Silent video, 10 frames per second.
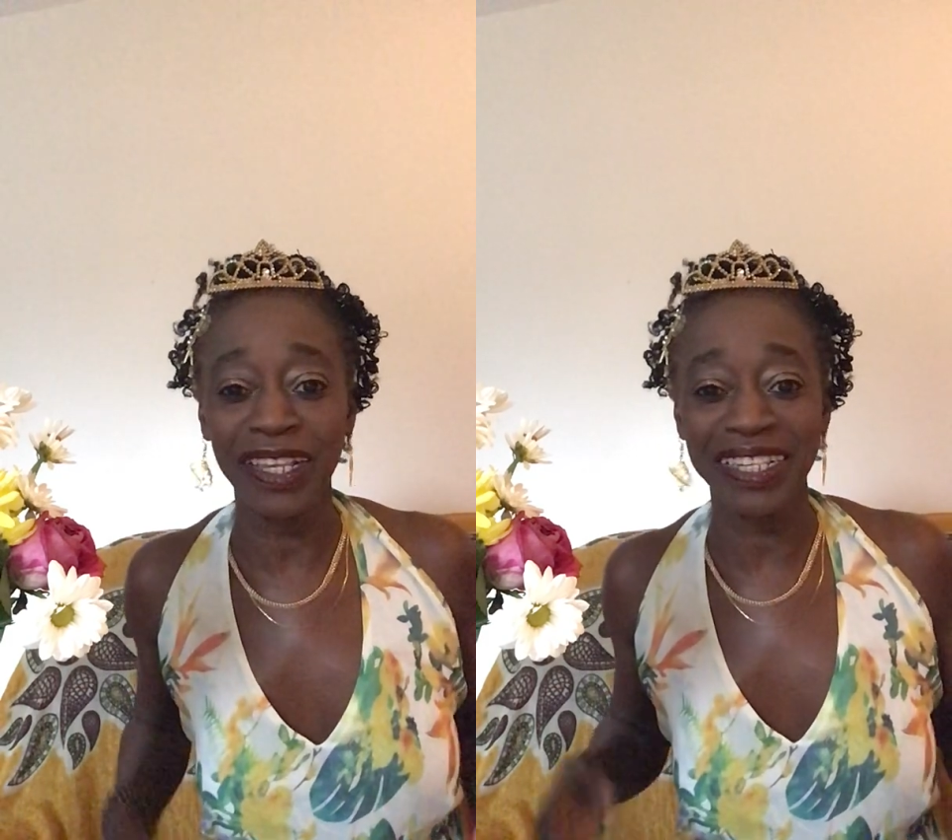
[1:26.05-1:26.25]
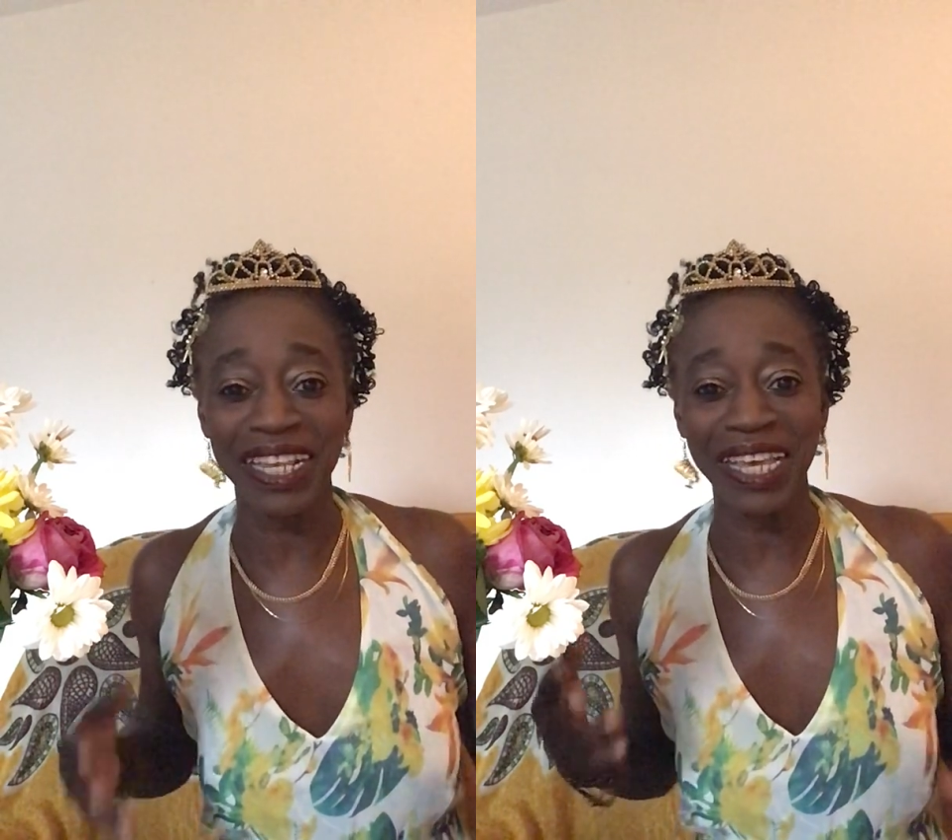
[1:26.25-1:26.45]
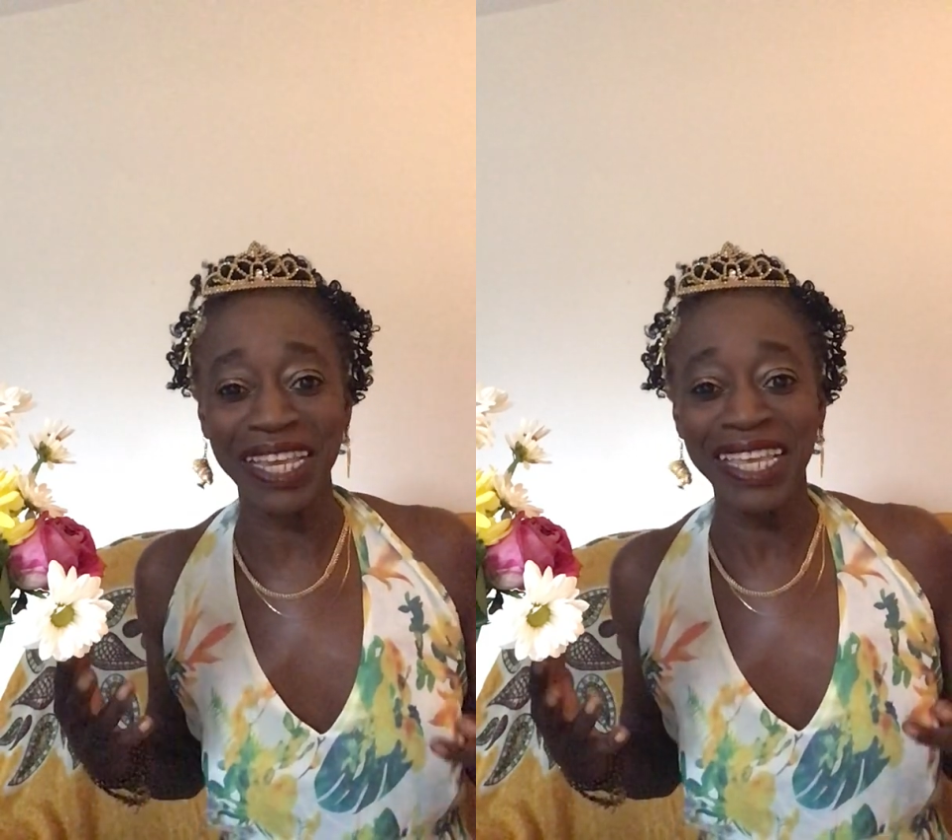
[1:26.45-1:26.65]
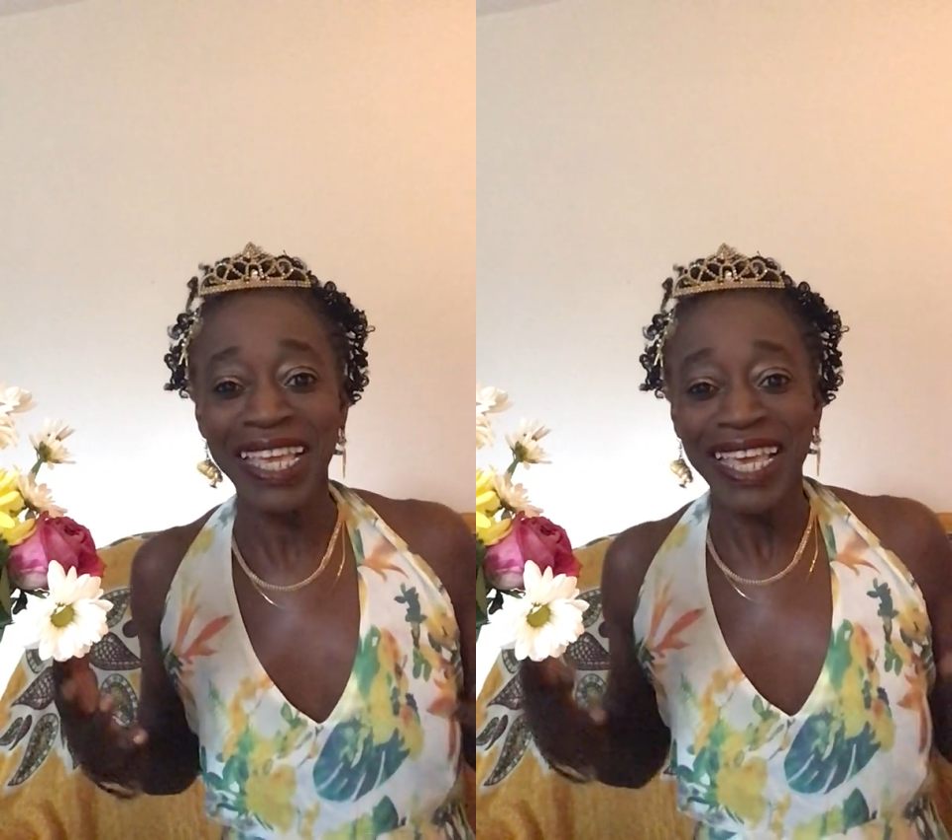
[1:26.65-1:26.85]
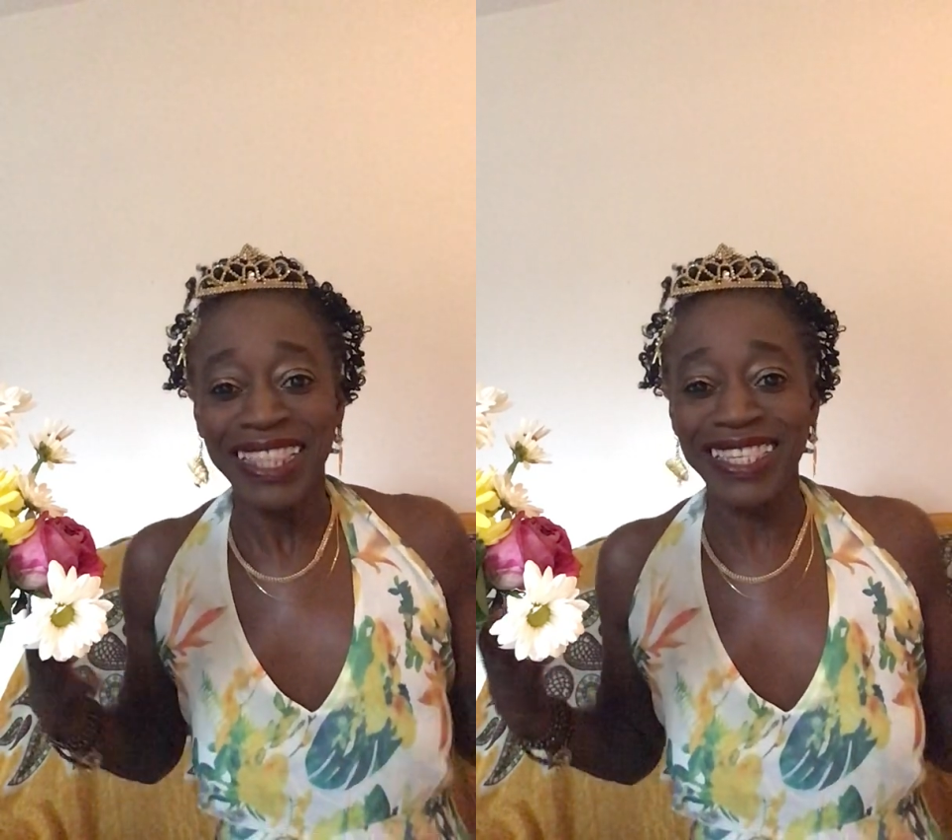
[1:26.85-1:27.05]
It's like
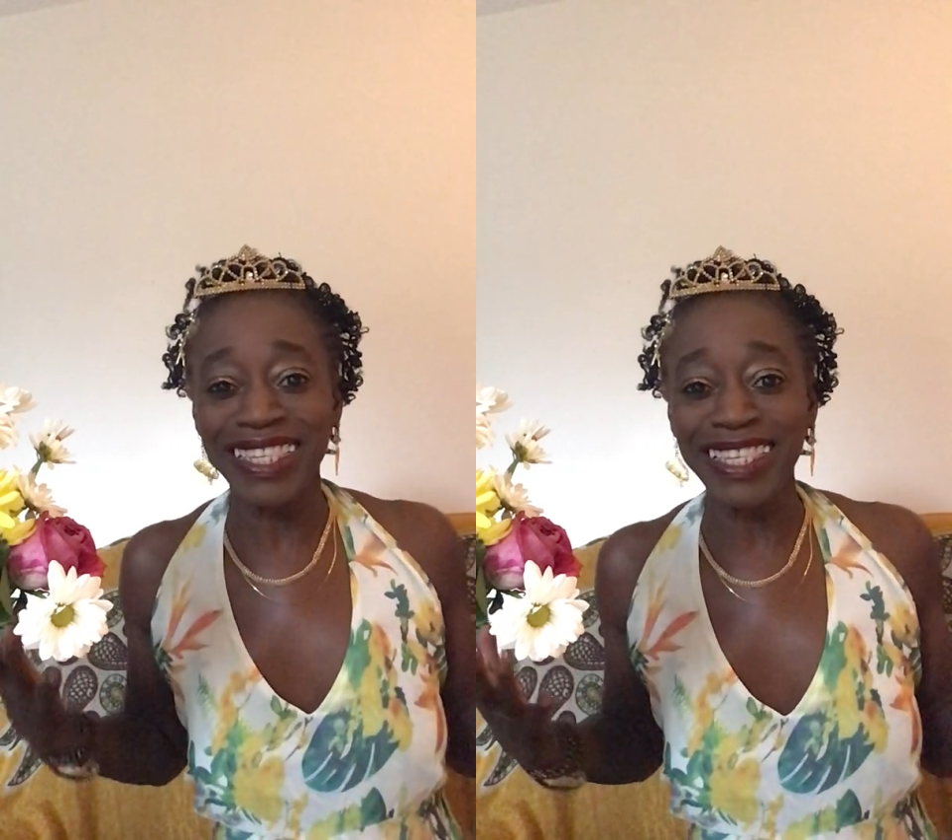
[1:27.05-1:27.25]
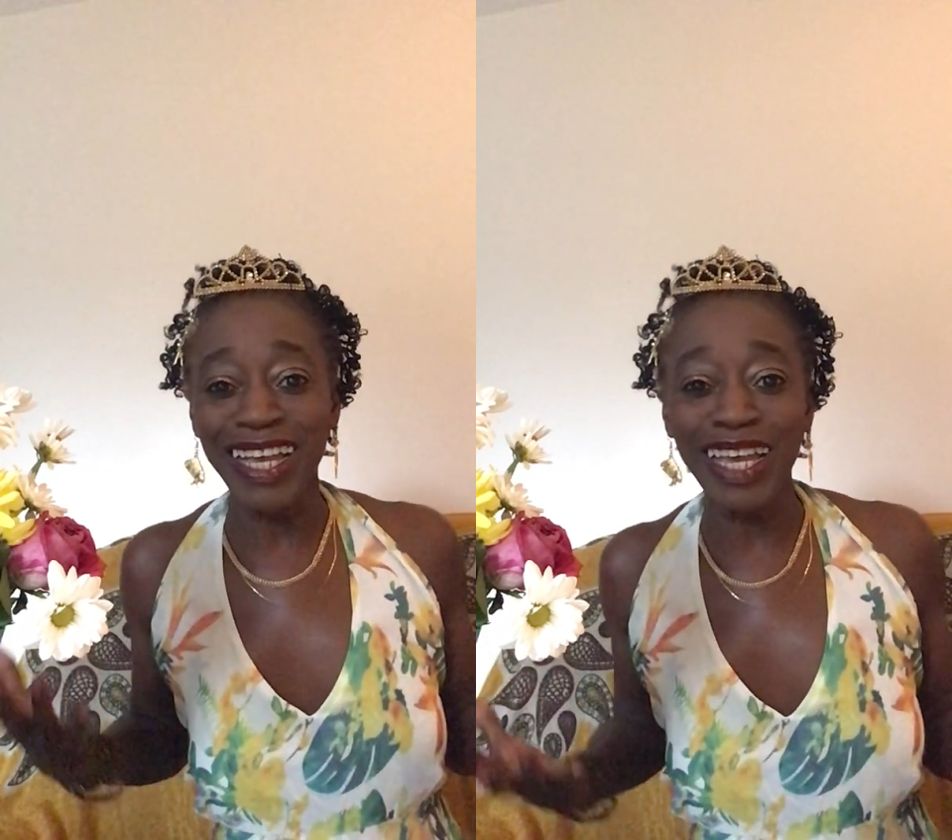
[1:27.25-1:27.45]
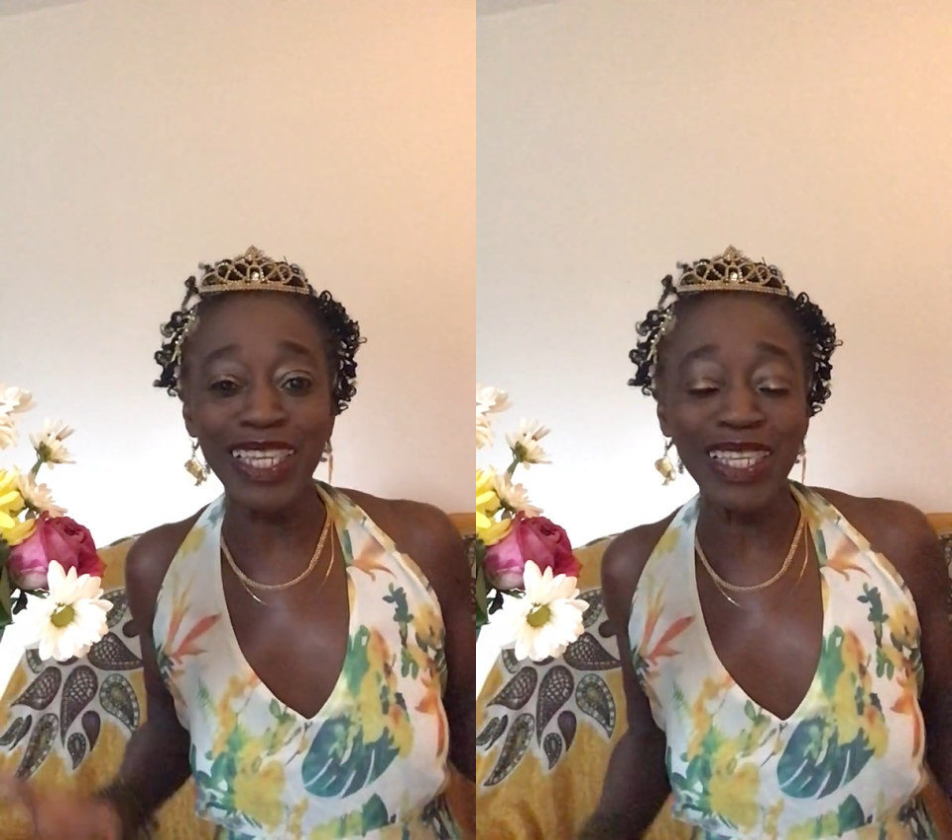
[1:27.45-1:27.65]
the sun.